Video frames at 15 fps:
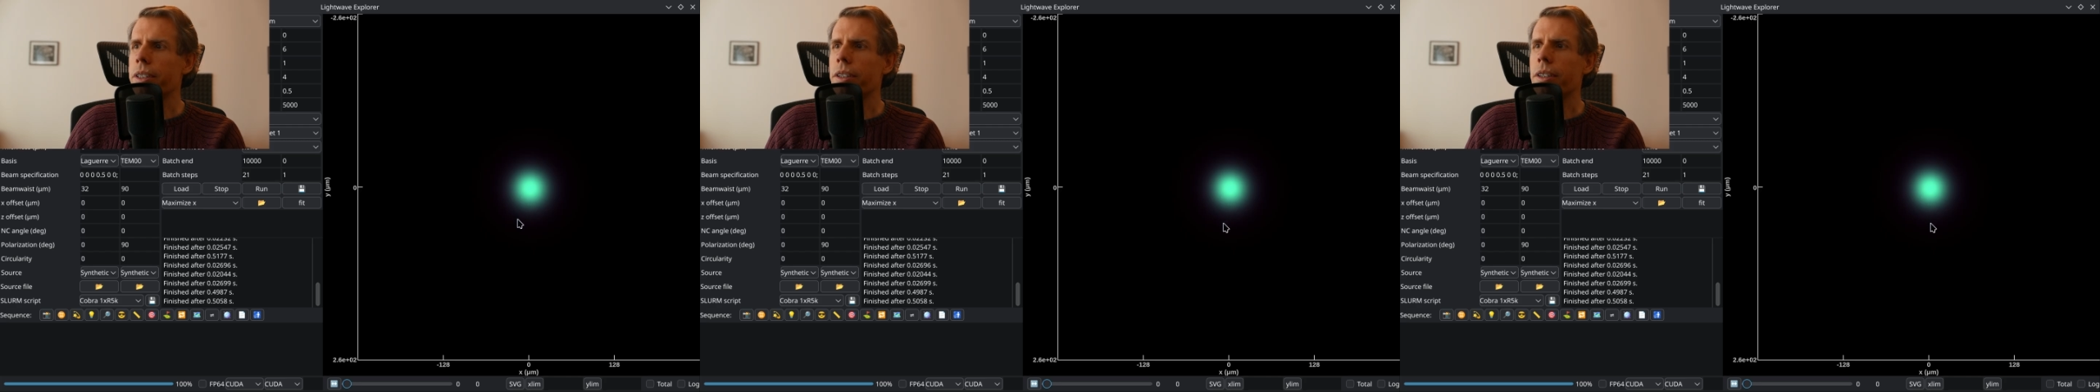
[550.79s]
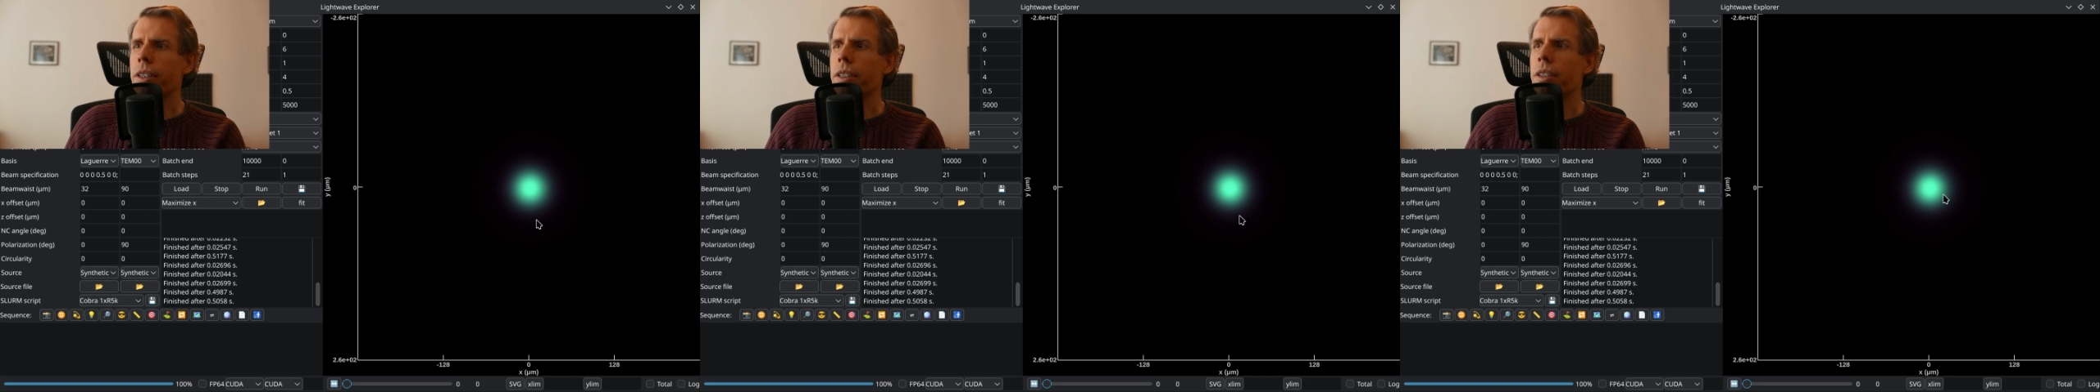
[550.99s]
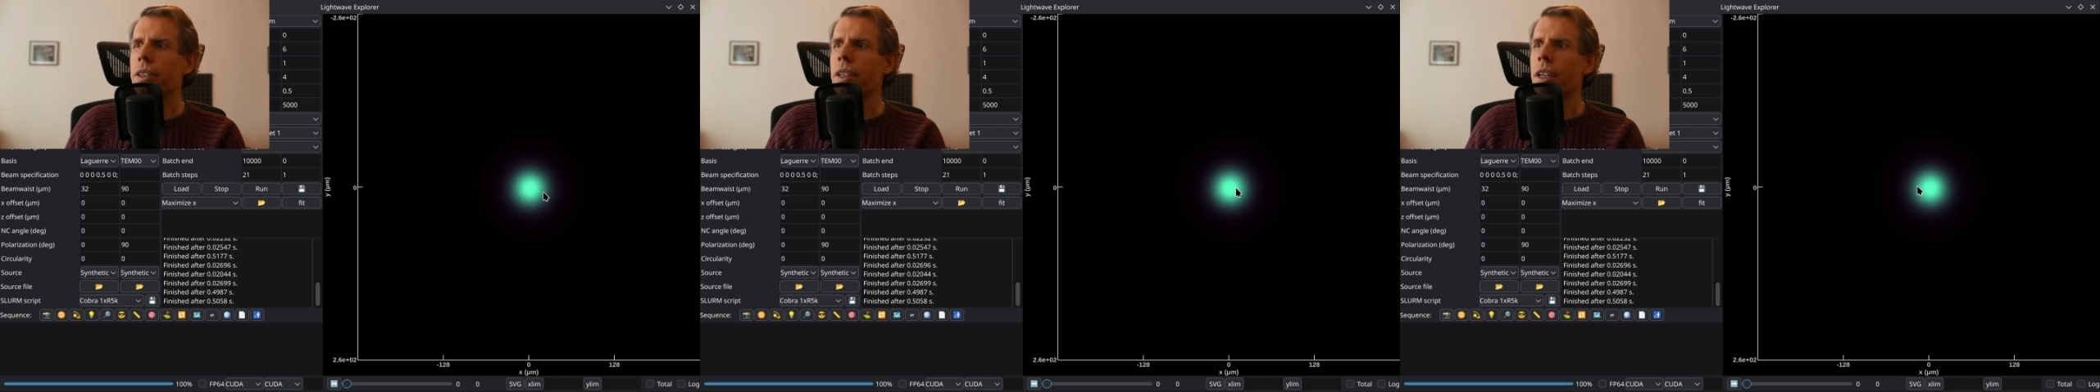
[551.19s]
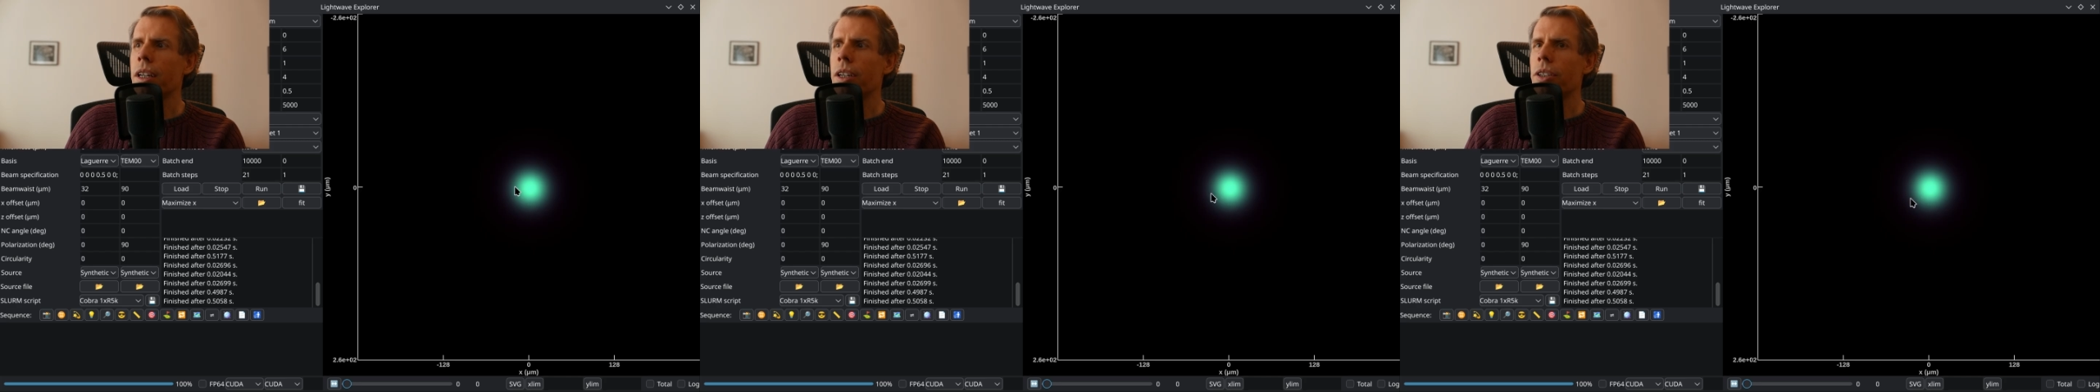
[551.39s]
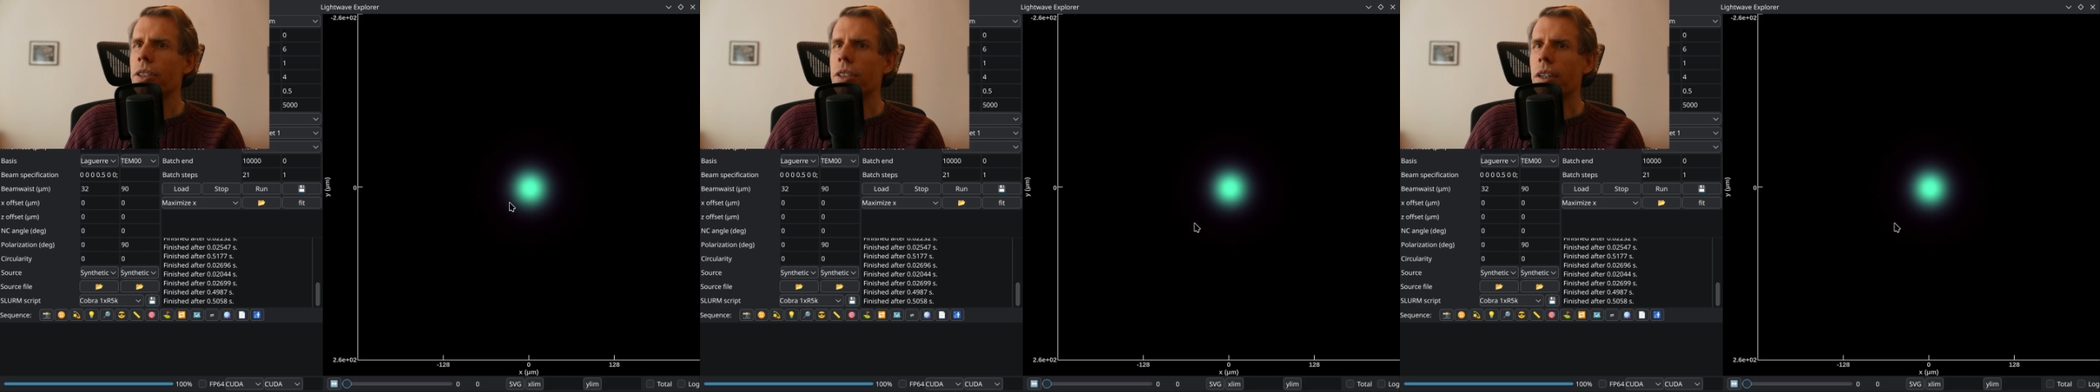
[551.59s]
that aren't
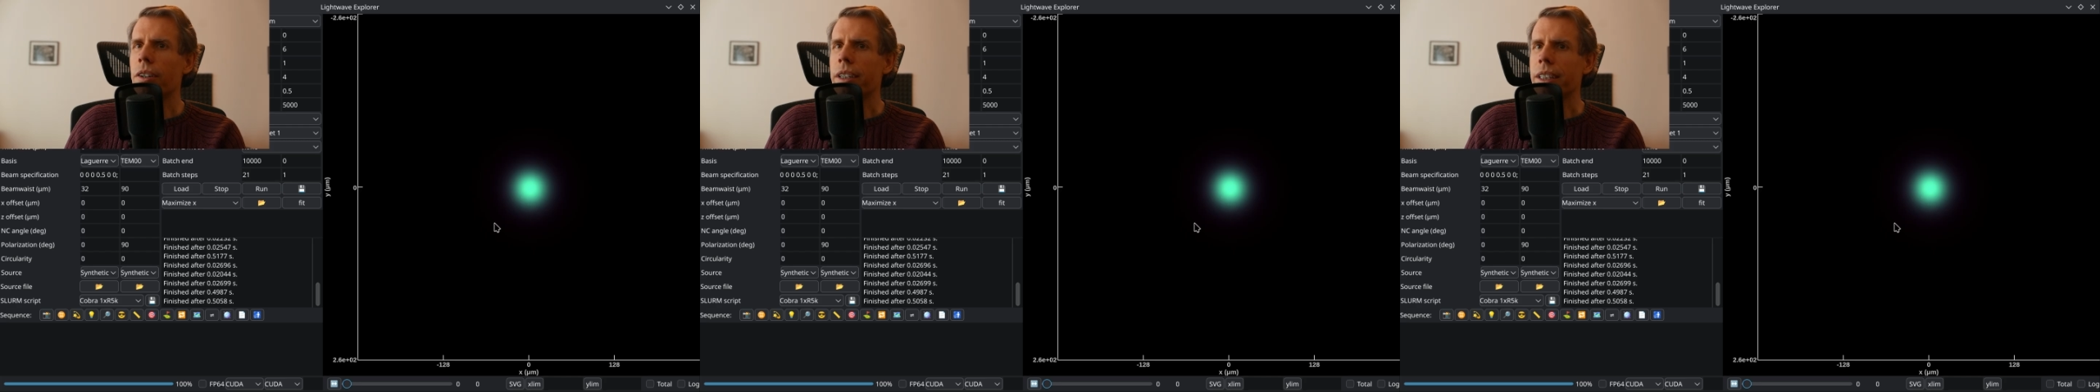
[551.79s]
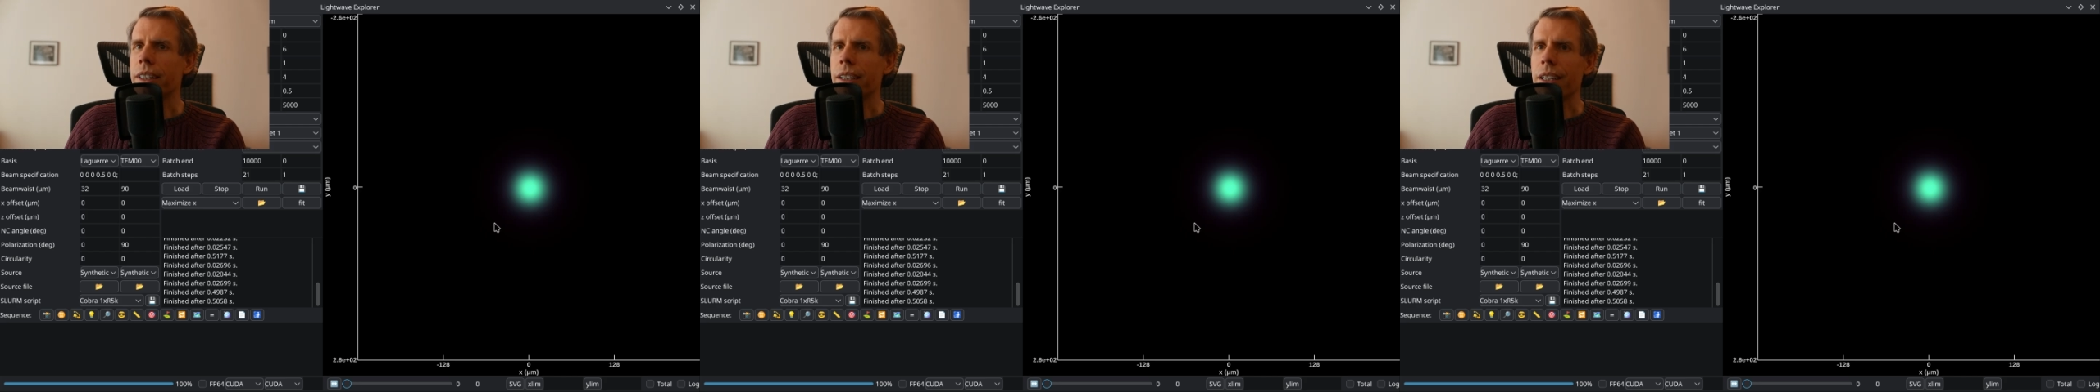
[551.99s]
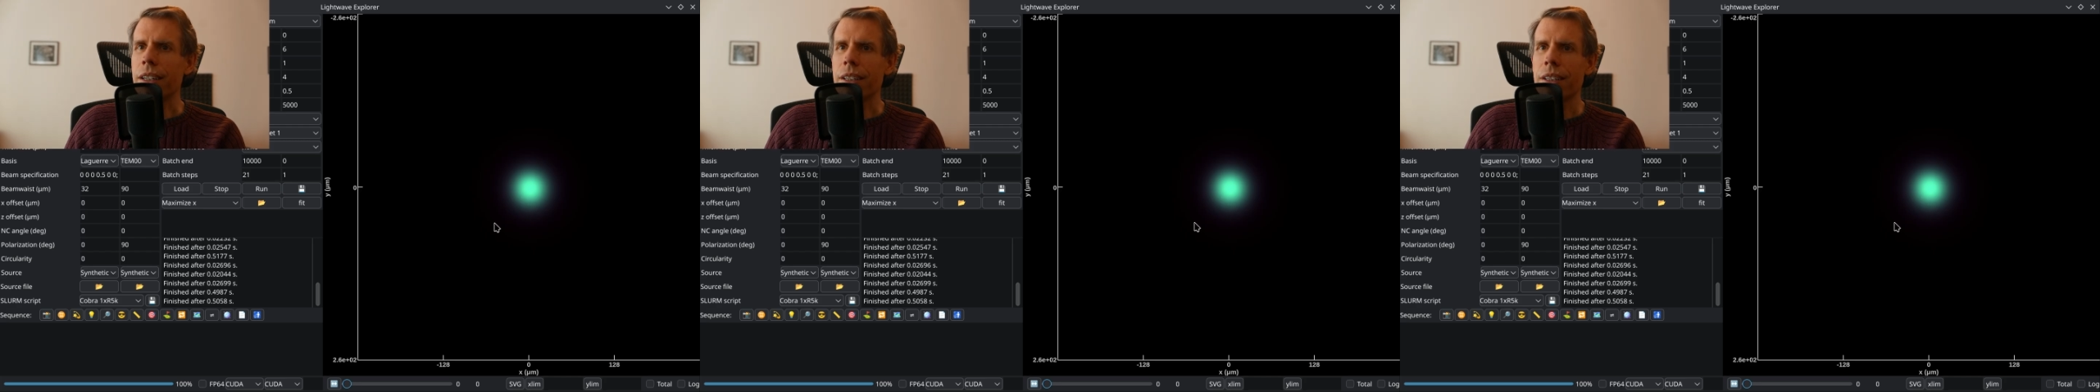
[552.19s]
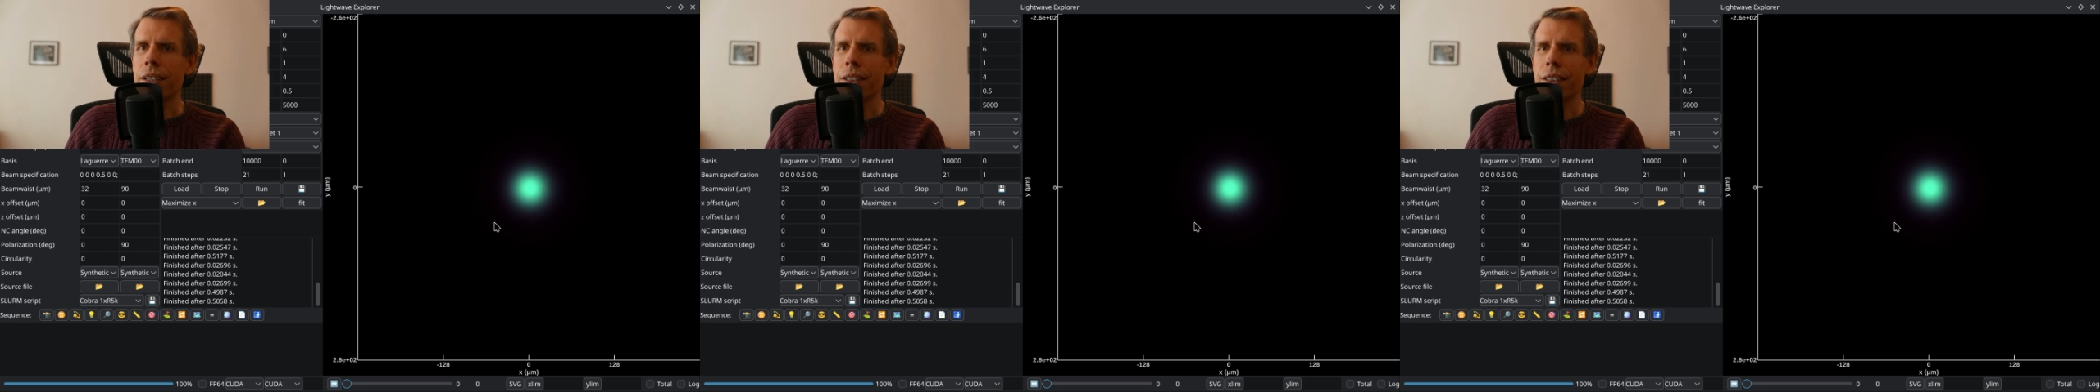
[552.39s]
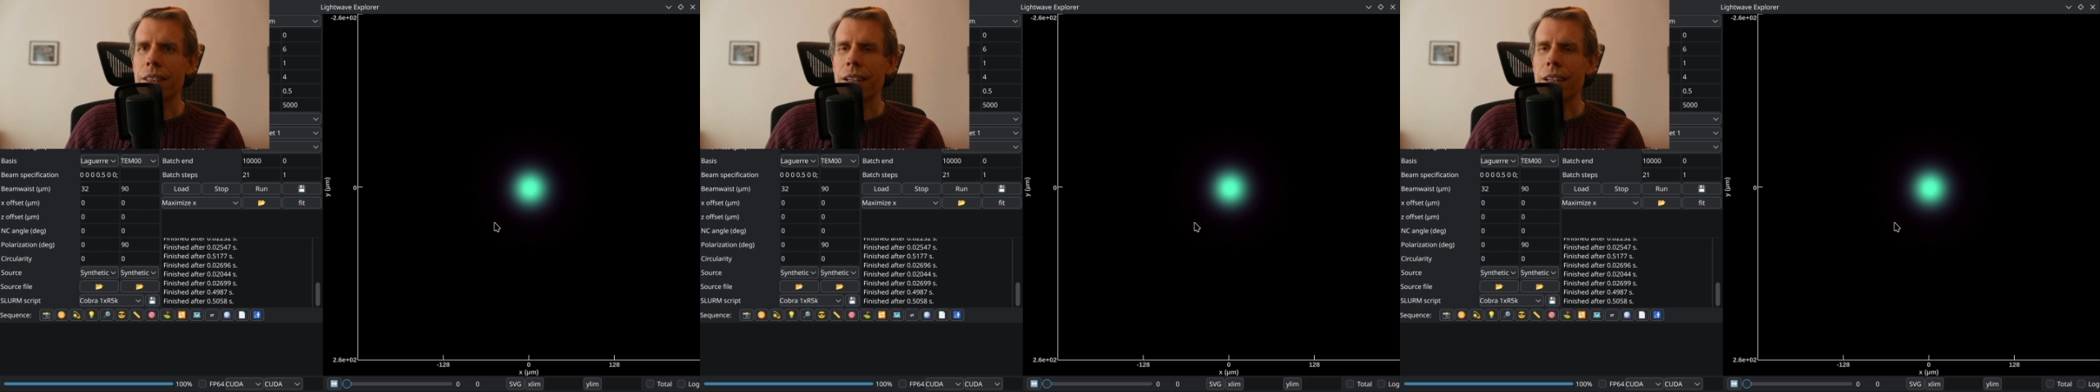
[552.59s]
sharing that